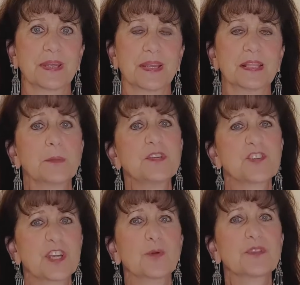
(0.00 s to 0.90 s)
Let me
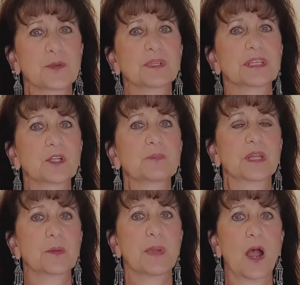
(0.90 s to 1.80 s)
share with you a little bit
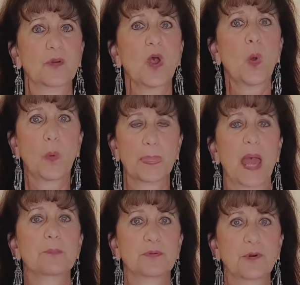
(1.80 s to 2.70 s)
about what
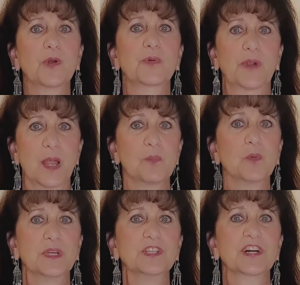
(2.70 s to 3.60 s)
that program
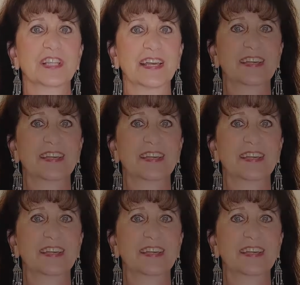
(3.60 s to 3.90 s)
will look like.